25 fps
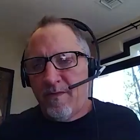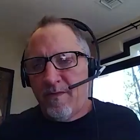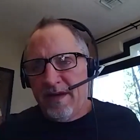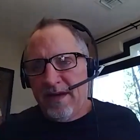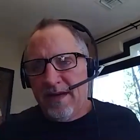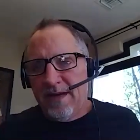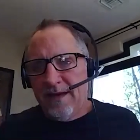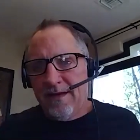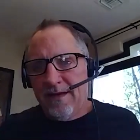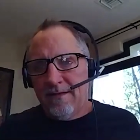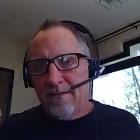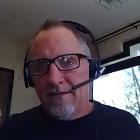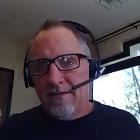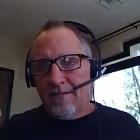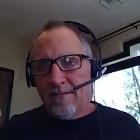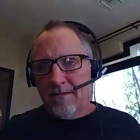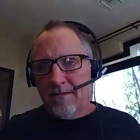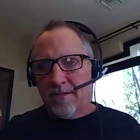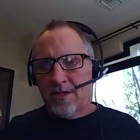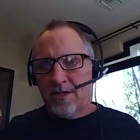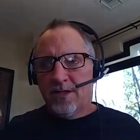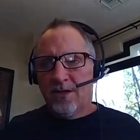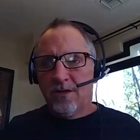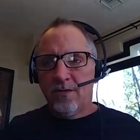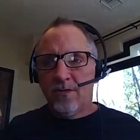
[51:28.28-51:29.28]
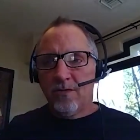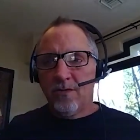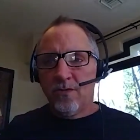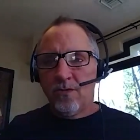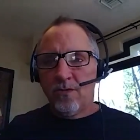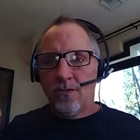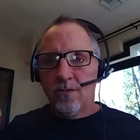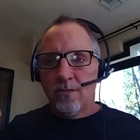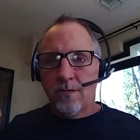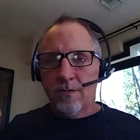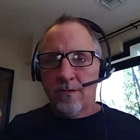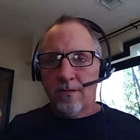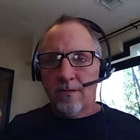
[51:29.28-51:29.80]
be
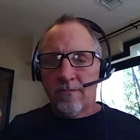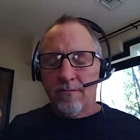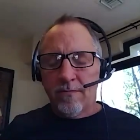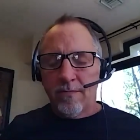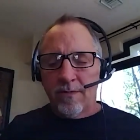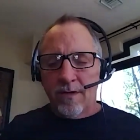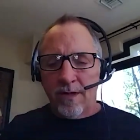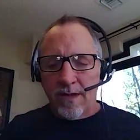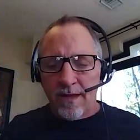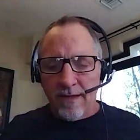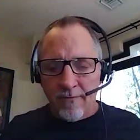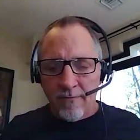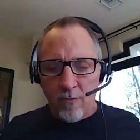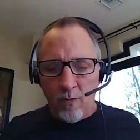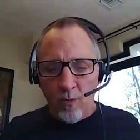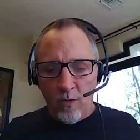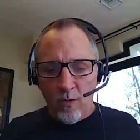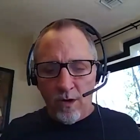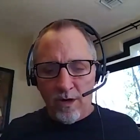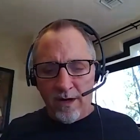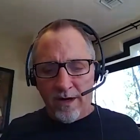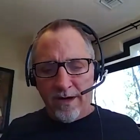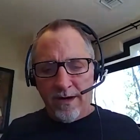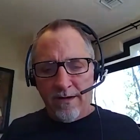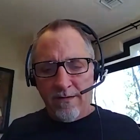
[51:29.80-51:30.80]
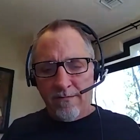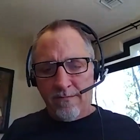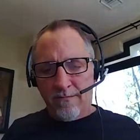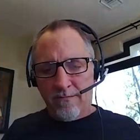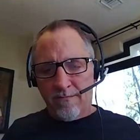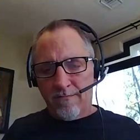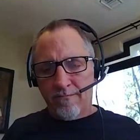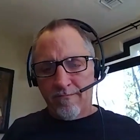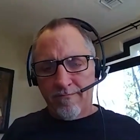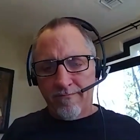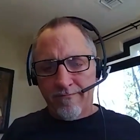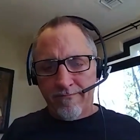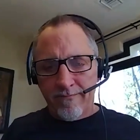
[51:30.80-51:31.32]
to one
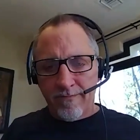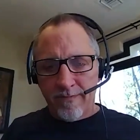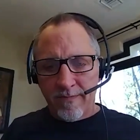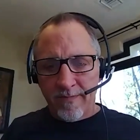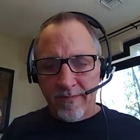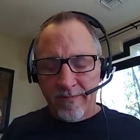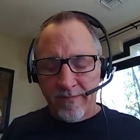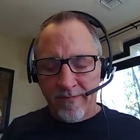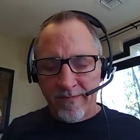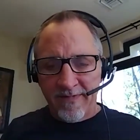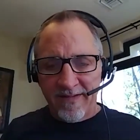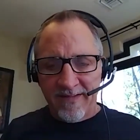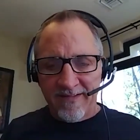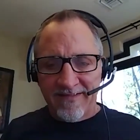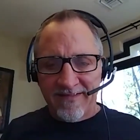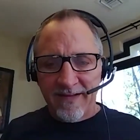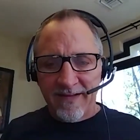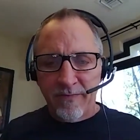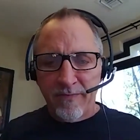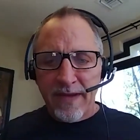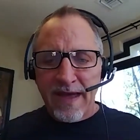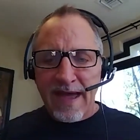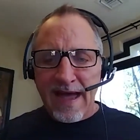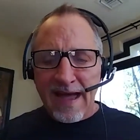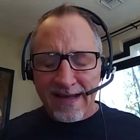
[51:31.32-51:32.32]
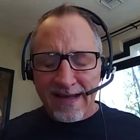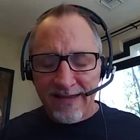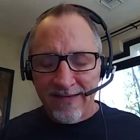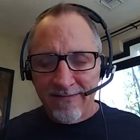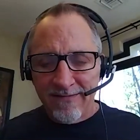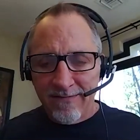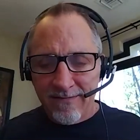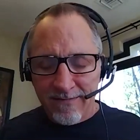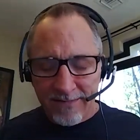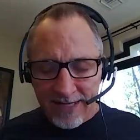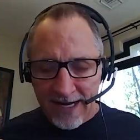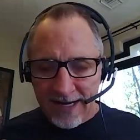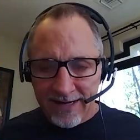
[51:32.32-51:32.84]
sit back
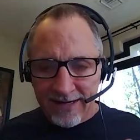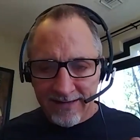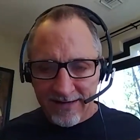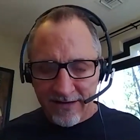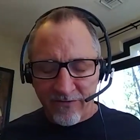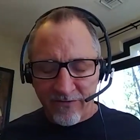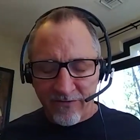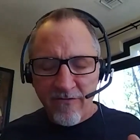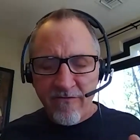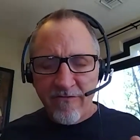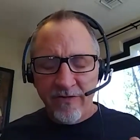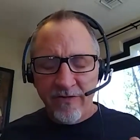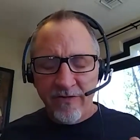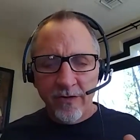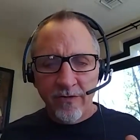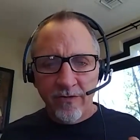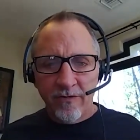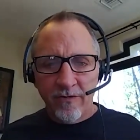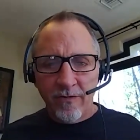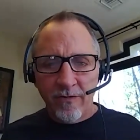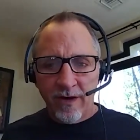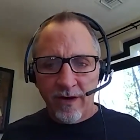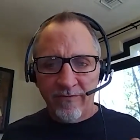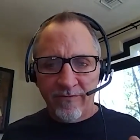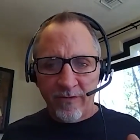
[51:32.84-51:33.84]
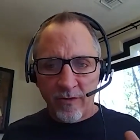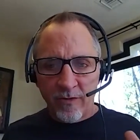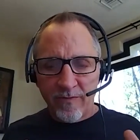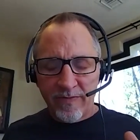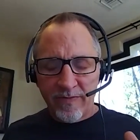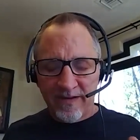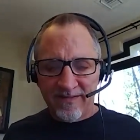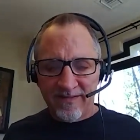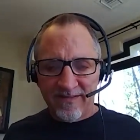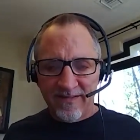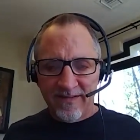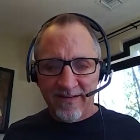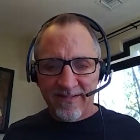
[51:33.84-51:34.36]
and take a different view of your
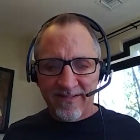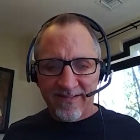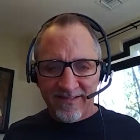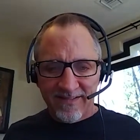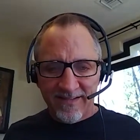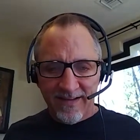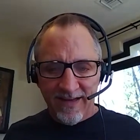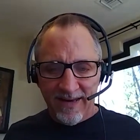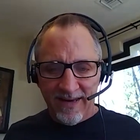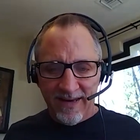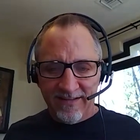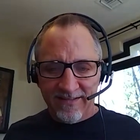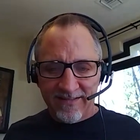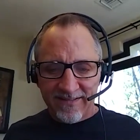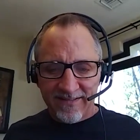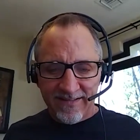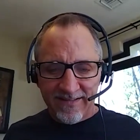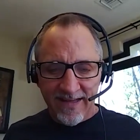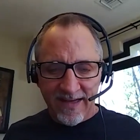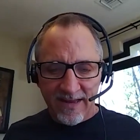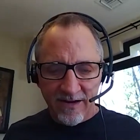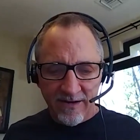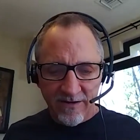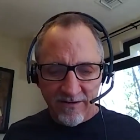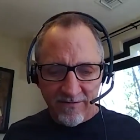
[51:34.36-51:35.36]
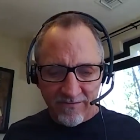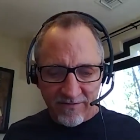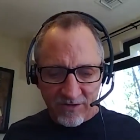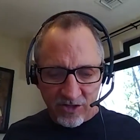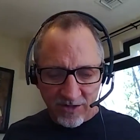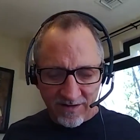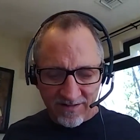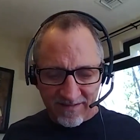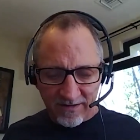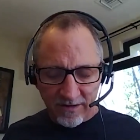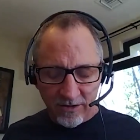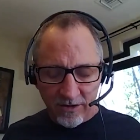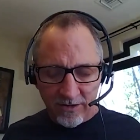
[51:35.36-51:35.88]
business and instead of
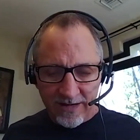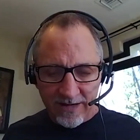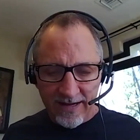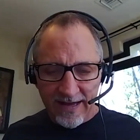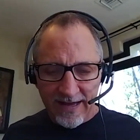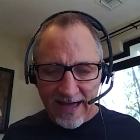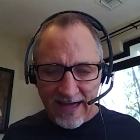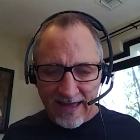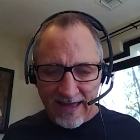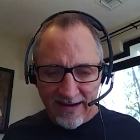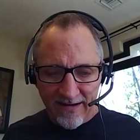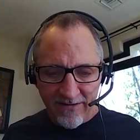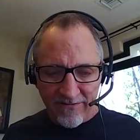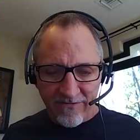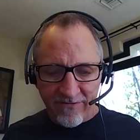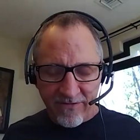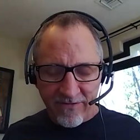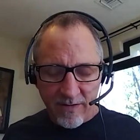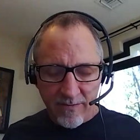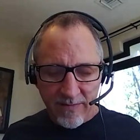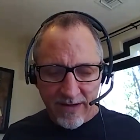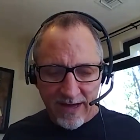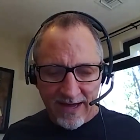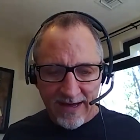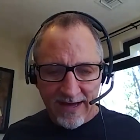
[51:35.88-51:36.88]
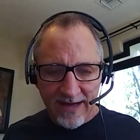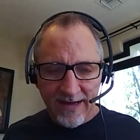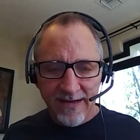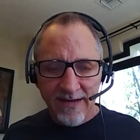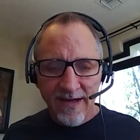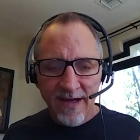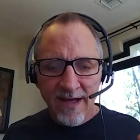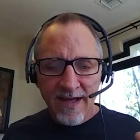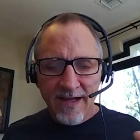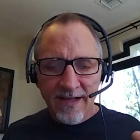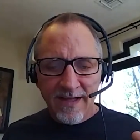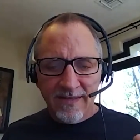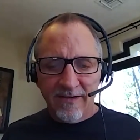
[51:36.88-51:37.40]
just looking at it from a
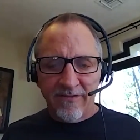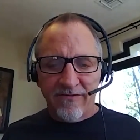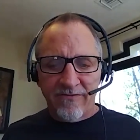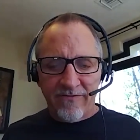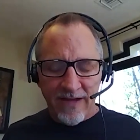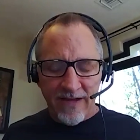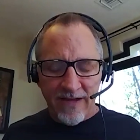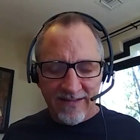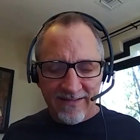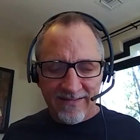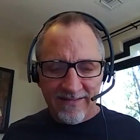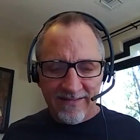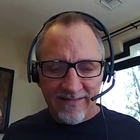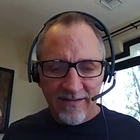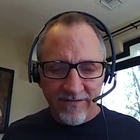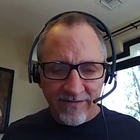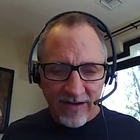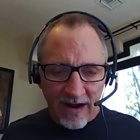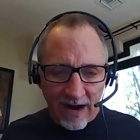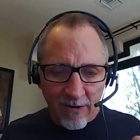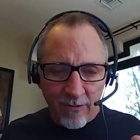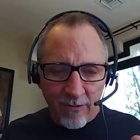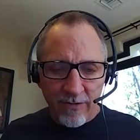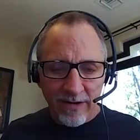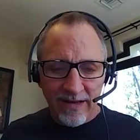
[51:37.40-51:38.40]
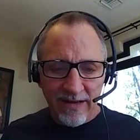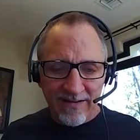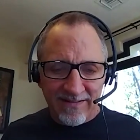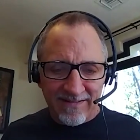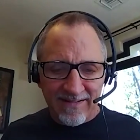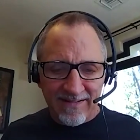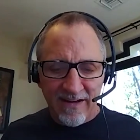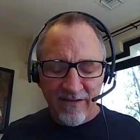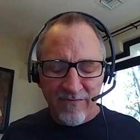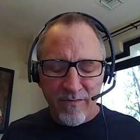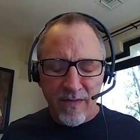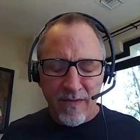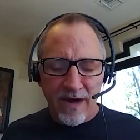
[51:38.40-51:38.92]
defensive how are we going to
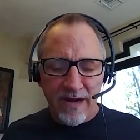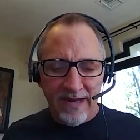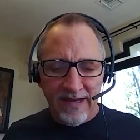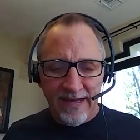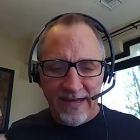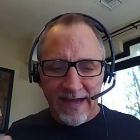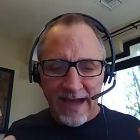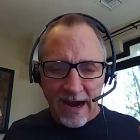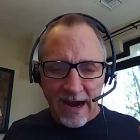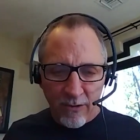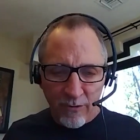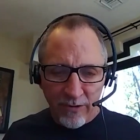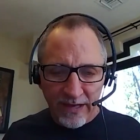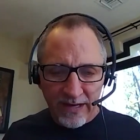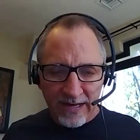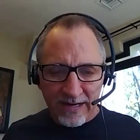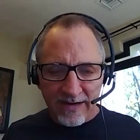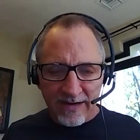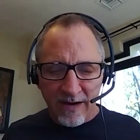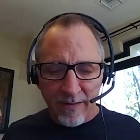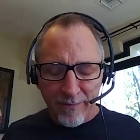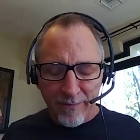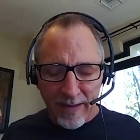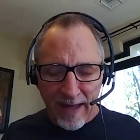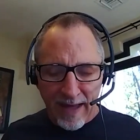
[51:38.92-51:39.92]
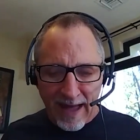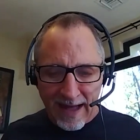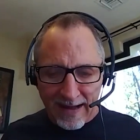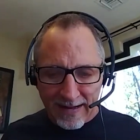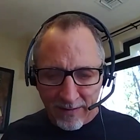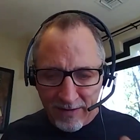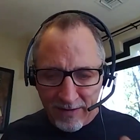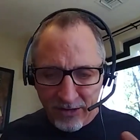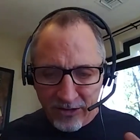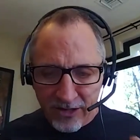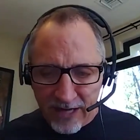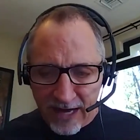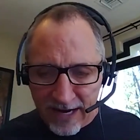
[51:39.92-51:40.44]
save money how are we going to cut back i
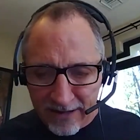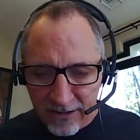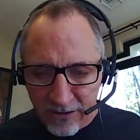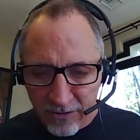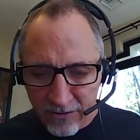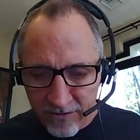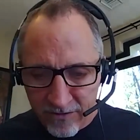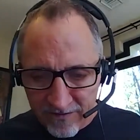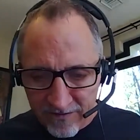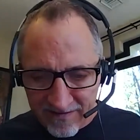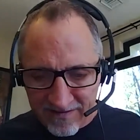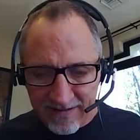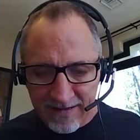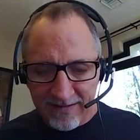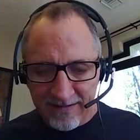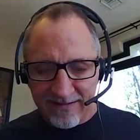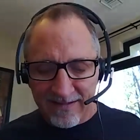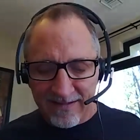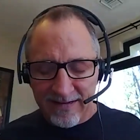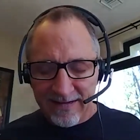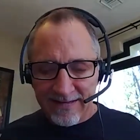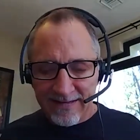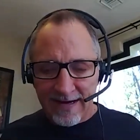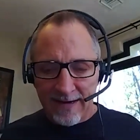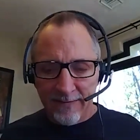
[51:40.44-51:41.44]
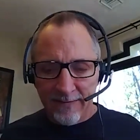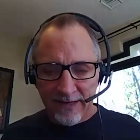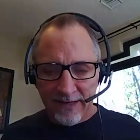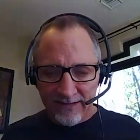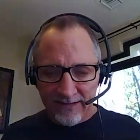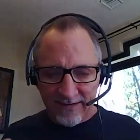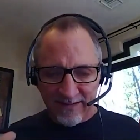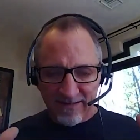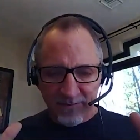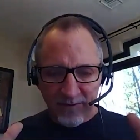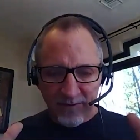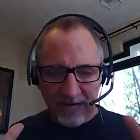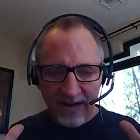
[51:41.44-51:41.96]
mean you got to do those things at a time like
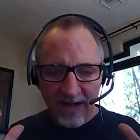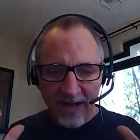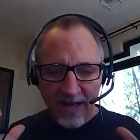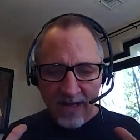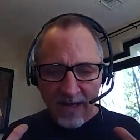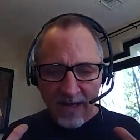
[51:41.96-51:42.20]
this but